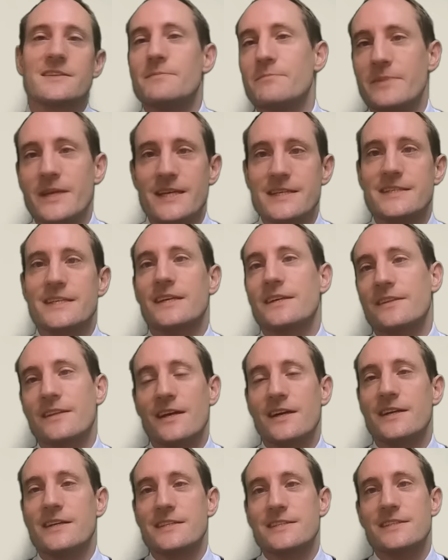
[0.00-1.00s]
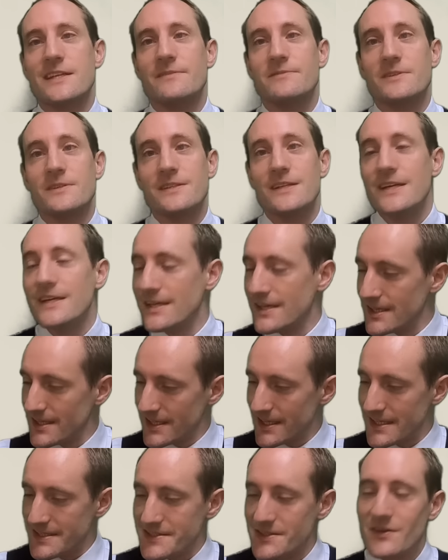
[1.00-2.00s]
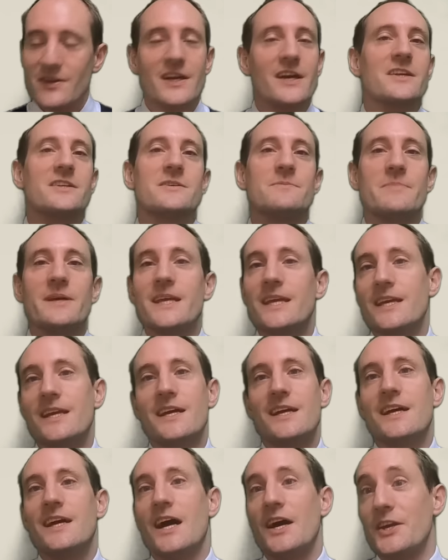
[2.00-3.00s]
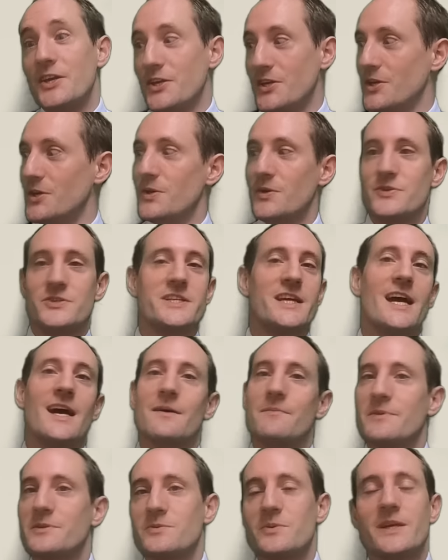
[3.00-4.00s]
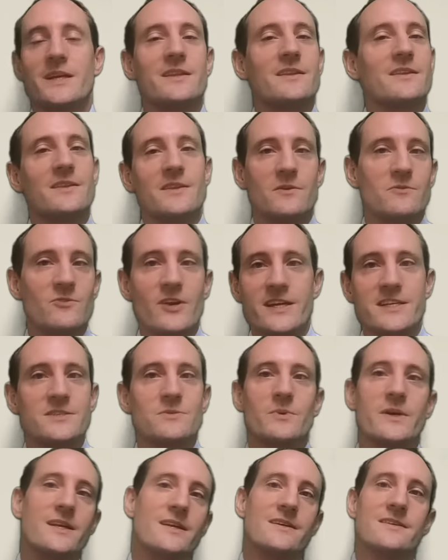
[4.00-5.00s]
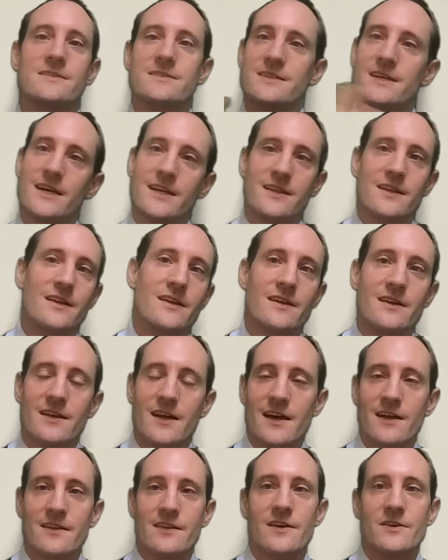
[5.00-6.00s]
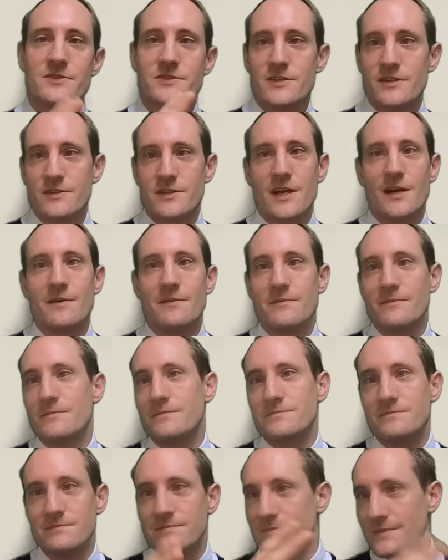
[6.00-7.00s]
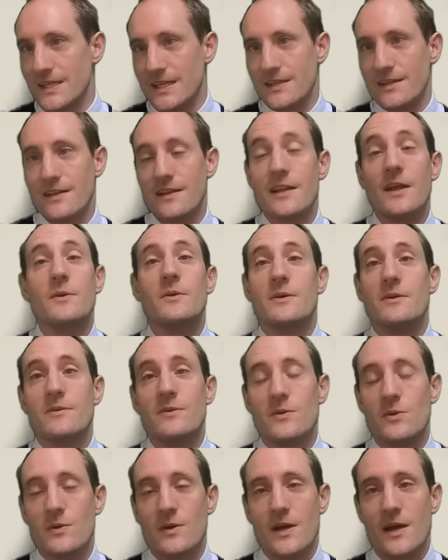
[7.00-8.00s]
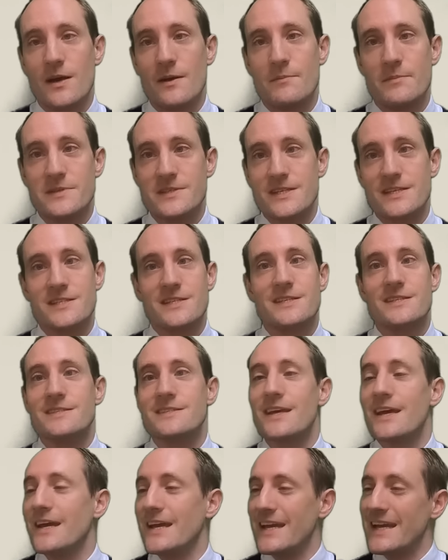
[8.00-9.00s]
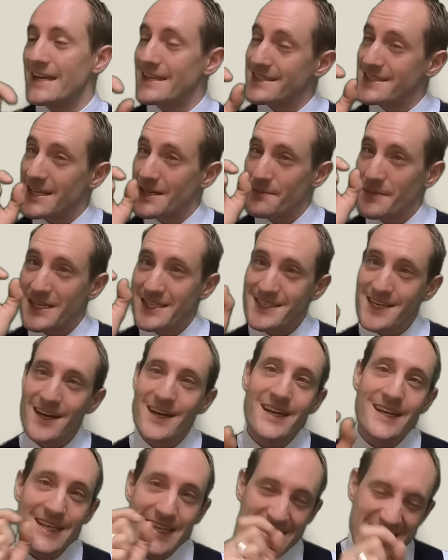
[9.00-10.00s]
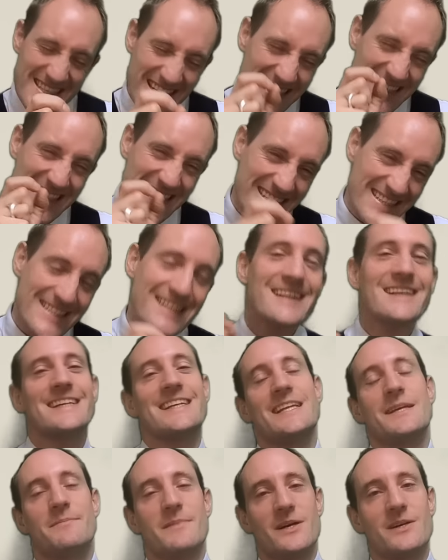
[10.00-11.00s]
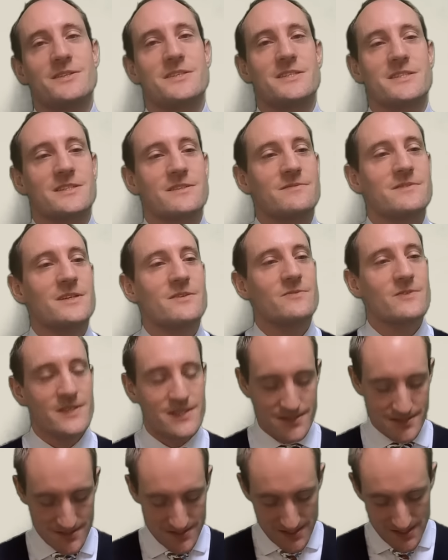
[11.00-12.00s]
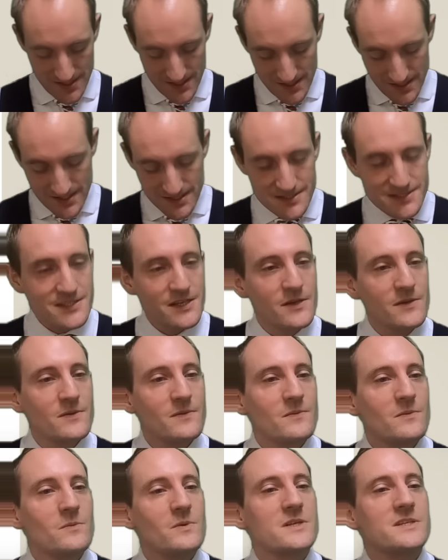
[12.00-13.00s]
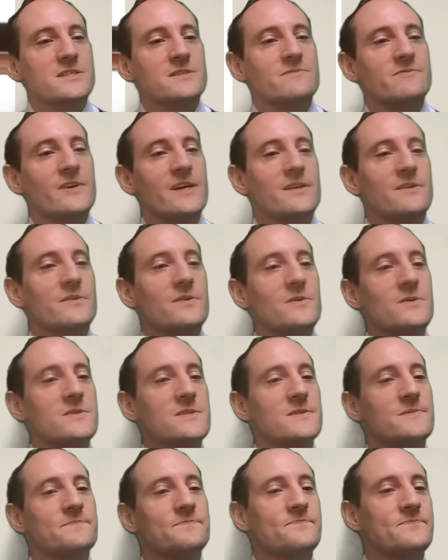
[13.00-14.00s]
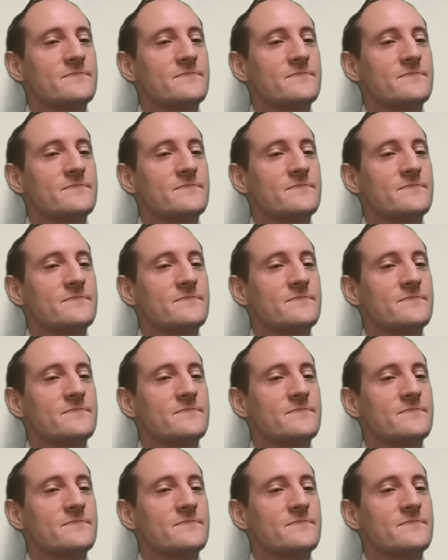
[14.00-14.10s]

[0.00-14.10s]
competing at the highest level. It's not going to be a huge gap between the race winners and those that come in lower positions. It's going to be tiny, tiny, tiny margins of difference. So what are some final thoughts?